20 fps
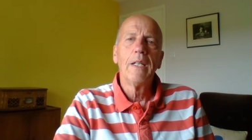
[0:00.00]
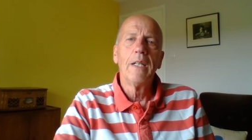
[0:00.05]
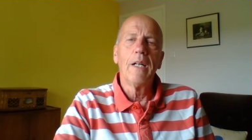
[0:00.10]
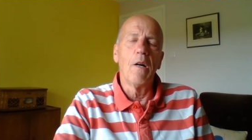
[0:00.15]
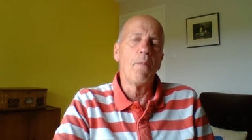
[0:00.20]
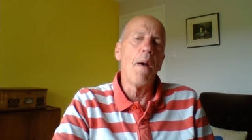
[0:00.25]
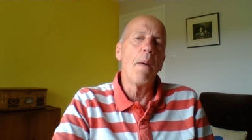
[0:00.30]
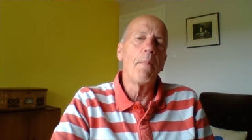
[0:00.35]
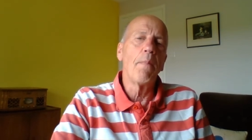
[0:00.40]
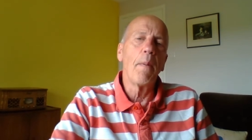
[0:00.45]

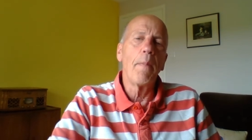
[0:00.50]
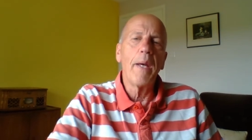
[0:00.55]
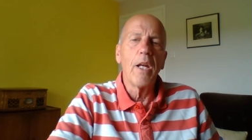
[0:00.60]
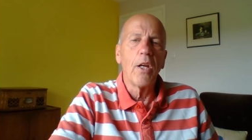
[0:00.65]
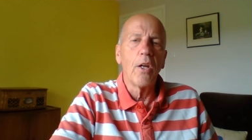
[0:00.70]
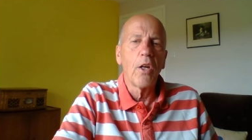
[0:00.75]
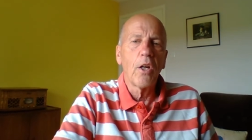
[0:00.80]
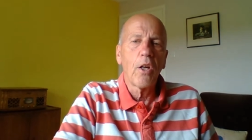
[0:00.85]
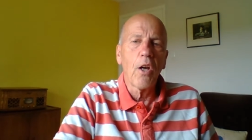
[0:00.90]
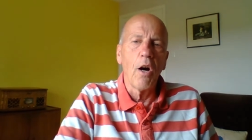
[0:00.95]
I remember being
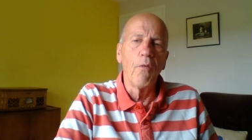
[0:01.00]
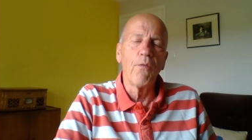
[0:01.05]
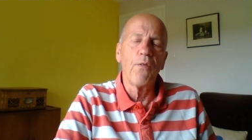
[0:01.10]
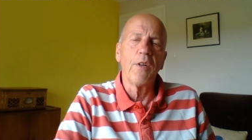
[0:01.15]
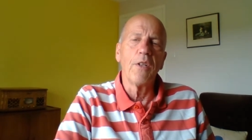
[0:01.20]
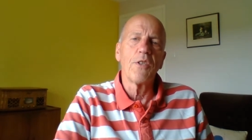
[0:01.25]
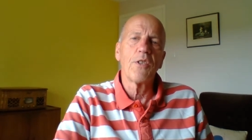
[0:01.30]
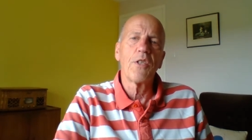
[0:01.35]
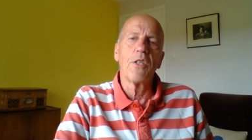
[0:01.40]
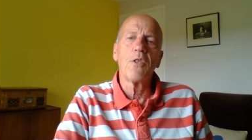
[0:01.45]
at a
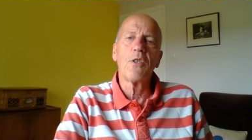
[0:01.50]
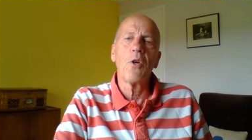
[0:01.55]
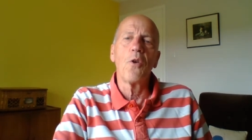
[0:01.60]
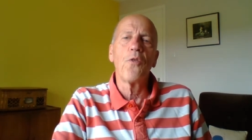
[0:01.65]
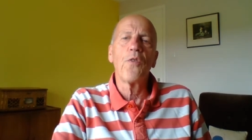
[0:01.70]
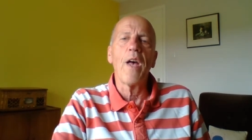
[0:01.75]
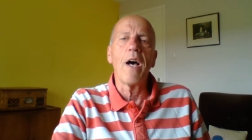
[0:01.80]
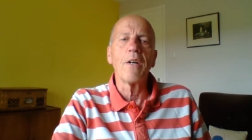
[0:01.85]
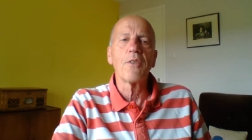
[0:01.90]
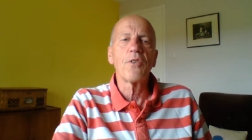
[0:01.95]
conference in
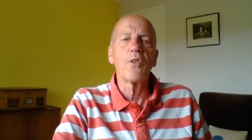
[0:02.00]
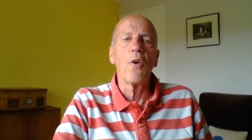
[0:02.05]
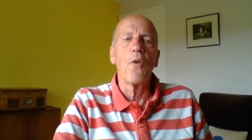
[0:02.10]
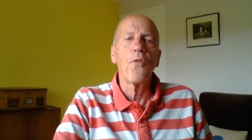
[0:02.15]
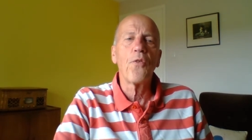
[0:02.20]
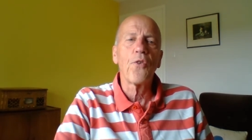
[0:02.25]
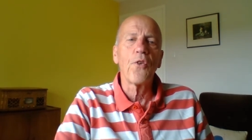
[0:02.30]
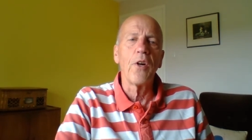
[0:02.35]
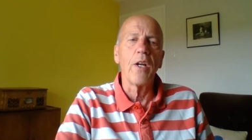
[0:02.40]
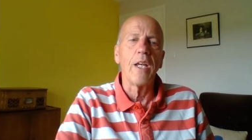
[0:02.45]

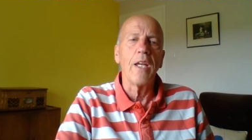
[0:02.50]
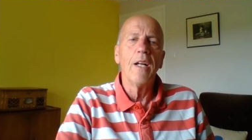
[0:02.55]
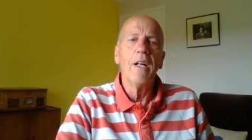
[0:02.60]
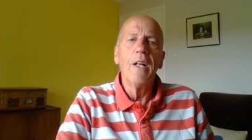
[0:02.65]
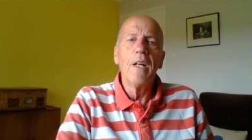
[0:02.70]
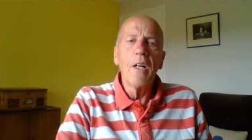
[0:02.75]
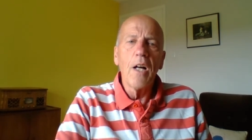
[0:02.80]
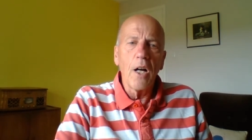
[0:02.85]
2003.